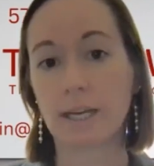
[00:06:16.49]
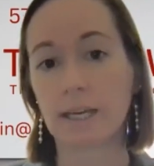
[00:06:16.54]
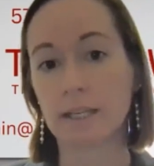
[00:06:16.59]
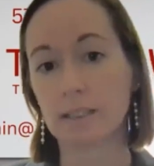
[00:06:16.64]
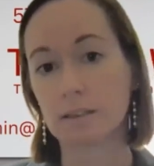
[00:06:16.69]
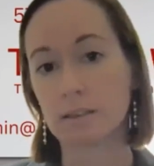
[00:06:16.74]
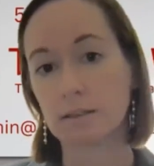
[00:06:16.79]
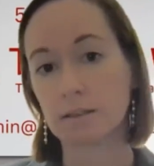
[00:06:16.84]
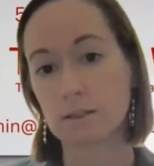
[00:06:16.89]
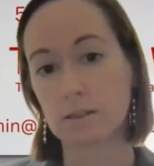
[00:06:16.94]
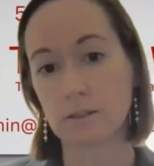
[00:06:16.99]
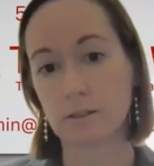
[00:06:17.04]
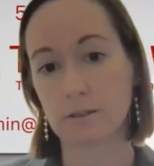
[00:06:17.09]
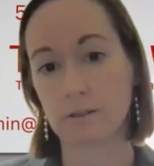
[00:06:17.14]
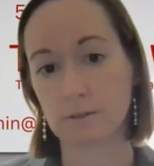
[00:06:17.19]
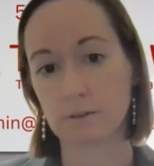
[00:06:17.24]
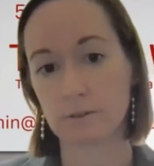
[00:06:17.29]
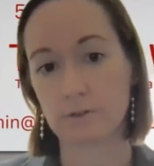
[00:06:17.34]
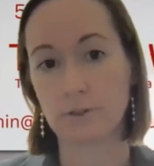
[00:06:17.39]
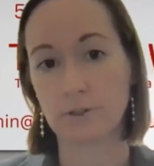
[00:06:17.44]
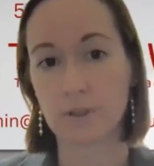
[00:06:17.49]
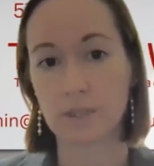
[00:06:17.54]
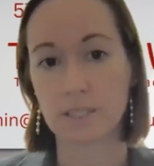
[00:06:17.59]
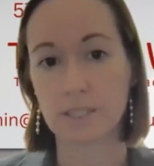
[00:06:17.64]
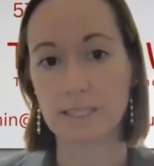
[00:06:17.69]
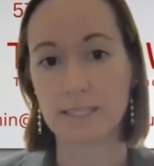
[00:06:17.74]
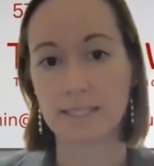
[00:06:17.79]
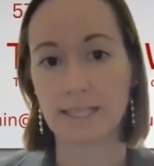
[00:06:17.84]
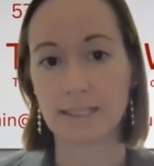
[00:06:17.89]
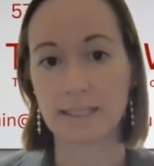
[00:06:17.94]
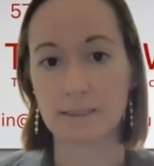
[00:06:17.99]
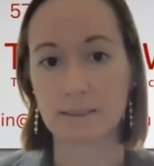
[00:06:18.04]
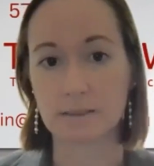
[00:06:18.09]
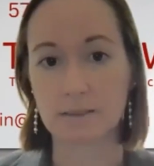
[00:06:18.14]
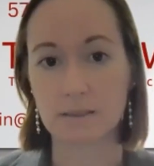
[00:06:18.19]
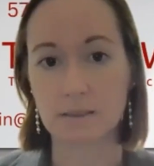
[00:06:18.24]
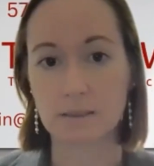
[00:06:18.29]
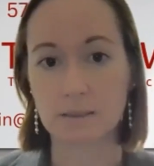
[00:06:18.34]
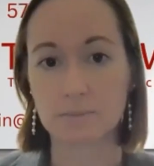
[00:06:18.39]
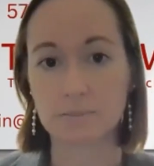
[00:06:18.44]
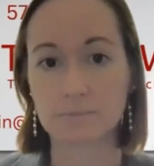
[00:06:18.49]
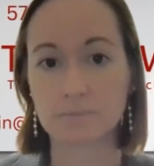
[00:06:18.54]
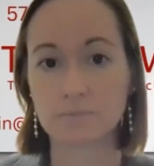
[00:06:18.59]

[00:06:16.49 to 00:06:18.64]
and further descendants.